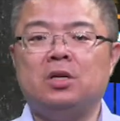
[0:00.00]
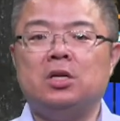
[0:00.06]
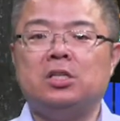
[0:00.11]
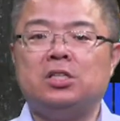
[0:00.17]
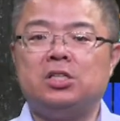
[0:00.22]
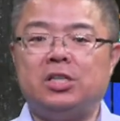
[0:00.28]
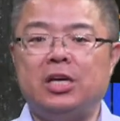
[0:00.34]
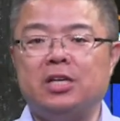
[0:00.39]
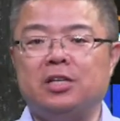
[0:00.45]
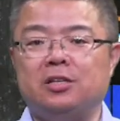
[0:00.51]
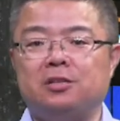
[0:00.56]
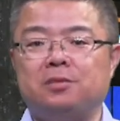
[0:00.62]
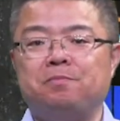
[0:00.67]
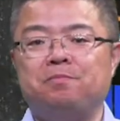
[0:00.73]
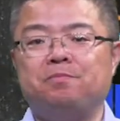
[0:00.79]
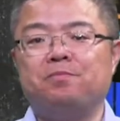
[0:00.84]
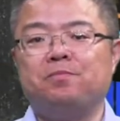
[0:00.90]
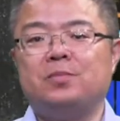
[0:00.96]
Second,
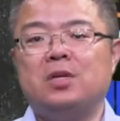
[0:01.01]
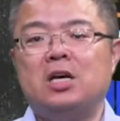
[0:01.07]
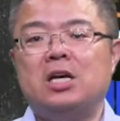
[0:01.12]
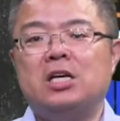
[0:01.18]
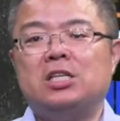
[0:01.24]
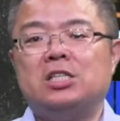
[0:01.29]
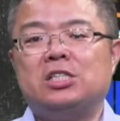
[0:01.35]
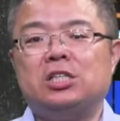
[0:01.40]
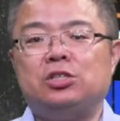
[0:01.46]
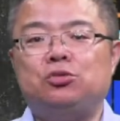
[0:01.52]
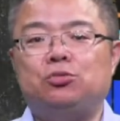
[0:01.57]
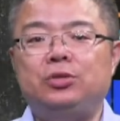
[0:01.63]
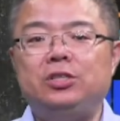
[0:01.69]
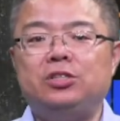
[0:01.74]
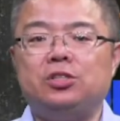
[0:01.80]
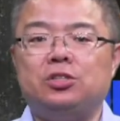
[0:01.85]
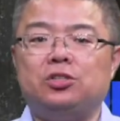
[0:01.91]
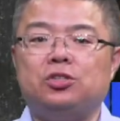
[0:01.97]
such
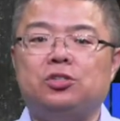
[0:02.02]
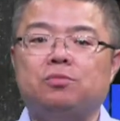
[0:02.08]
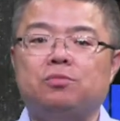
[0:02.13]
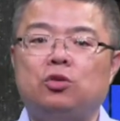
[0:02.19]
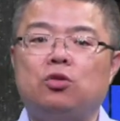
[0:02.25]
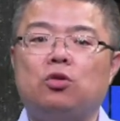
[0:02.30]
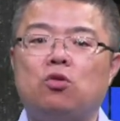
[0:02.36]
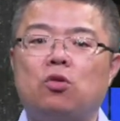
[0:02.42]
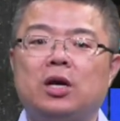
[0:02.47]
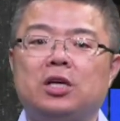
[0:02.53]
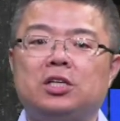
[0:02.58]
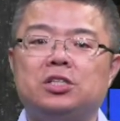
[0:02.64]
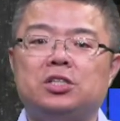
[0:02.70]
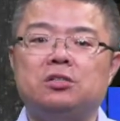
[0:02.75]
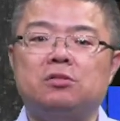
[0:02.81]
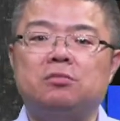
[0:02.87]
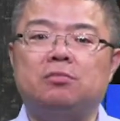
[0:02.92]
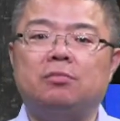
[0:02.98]
research
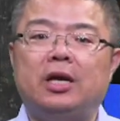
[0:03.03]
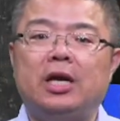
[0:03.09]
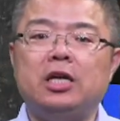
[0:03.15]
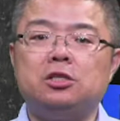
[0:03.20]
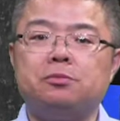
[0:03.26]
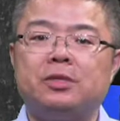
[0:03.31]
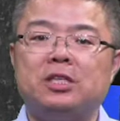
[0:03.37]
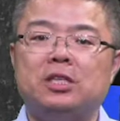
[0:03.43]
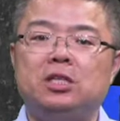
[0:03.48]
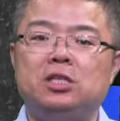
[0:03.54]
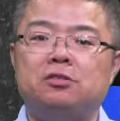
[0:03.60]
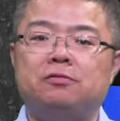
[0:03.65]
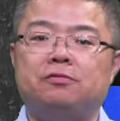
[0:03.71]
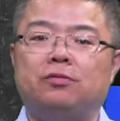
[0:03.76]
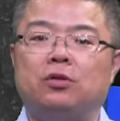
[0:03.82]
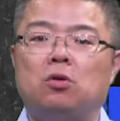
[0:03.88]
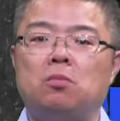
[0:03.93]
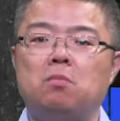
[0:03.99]
requires expertise
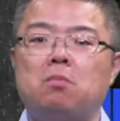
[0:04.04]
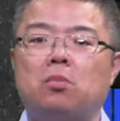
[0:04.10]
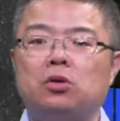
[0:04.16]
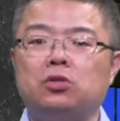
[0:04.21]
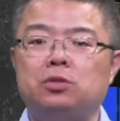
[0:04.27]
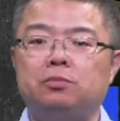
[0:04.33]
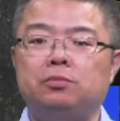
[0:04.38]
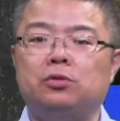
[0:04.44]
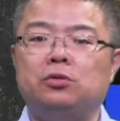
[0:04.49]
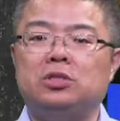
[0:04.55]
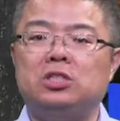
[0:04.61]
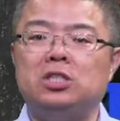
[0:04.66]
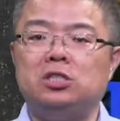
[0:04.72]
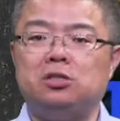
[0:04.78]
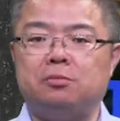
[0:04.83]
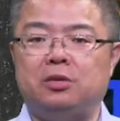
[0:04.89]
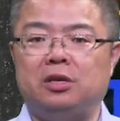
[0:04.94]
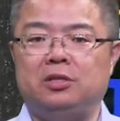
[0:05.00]
from multiple
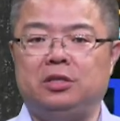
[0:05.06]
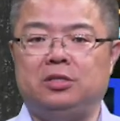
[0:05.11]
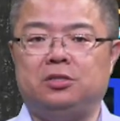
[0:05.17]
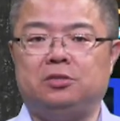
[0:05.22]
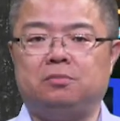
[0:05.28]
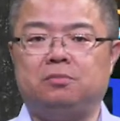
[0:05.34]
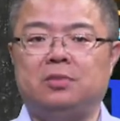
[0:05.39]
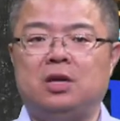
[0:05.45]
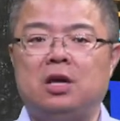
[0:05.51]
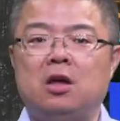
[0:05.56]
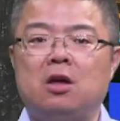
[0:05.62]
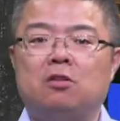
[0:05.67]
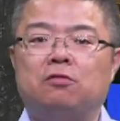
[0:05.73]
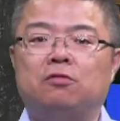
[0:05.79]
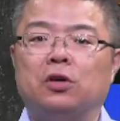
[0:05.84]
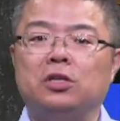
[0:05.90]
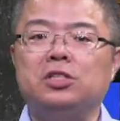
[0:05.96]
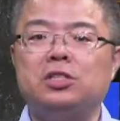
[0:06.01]
disciplines.
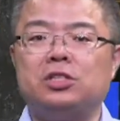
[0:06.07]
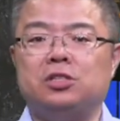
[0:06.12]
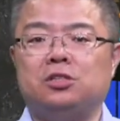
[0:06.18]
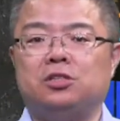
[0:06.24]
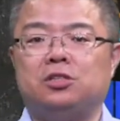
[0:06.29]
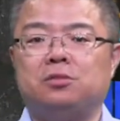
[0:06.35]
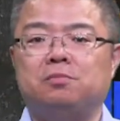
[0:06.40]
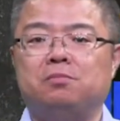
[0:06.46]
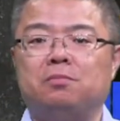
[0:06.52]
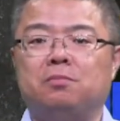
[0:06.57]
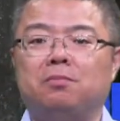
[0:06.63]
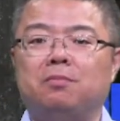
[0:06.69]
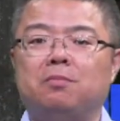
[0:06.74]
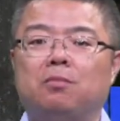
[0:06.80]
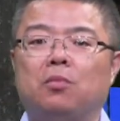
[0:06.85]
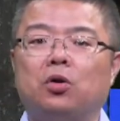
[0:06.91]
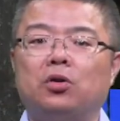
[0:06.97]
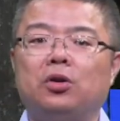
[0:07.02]
For instance,
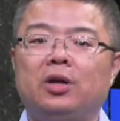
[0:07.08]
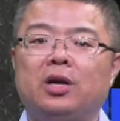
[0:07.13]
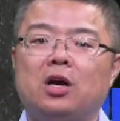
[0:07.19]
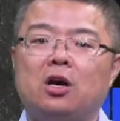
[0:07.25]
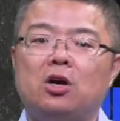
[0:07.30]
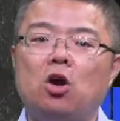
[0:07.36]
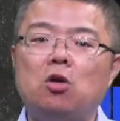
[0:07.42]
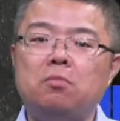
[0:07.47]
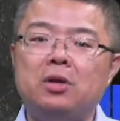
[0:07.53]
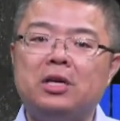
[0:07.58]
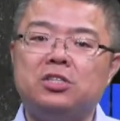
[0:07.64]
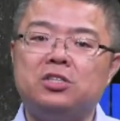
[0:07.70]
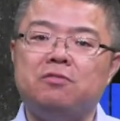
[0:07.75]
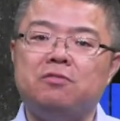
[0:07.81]
modeling a complex